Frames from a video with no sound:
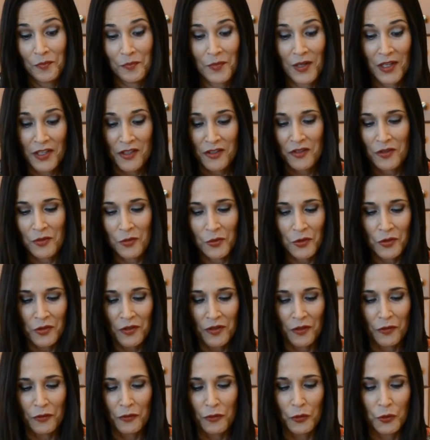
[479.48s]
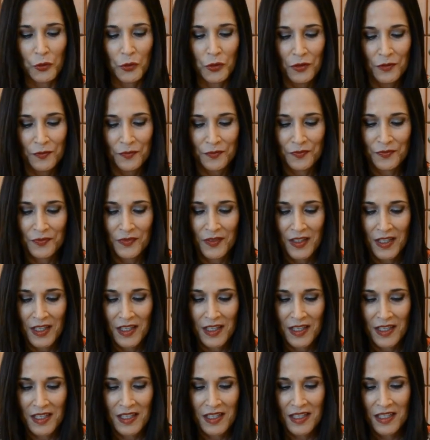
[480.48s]
vegetables, the food,
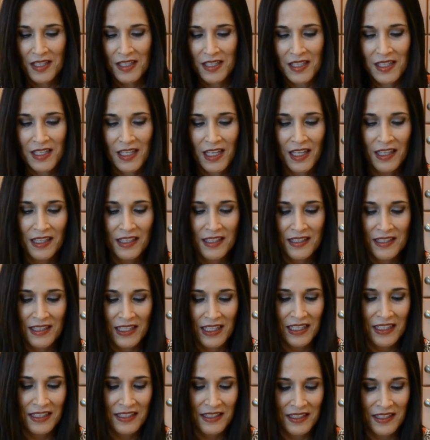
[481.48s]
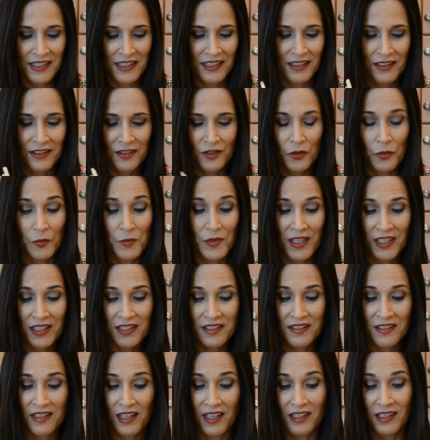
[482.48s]
and it's easier to
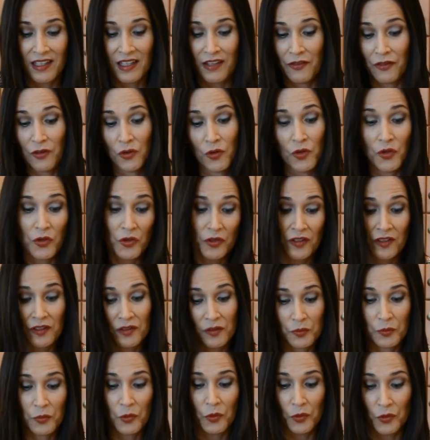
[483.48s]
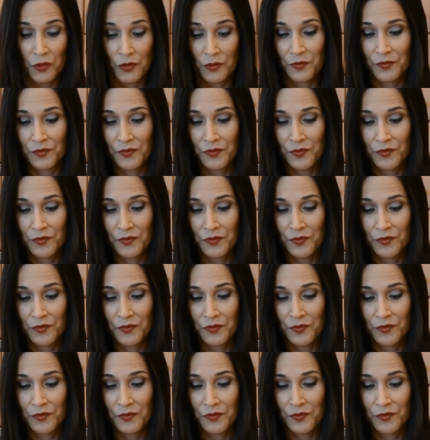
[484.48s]
mix than if you use a spoon.